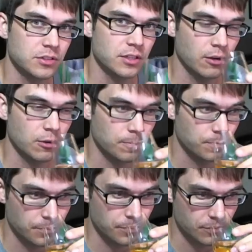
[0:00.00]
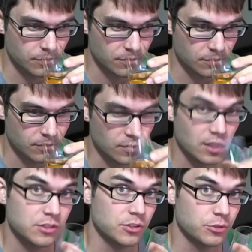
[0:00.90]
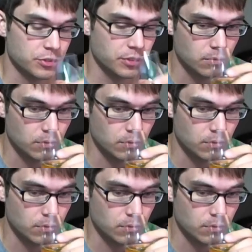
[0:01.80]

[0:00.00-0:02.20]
now. Oh, that's interesting.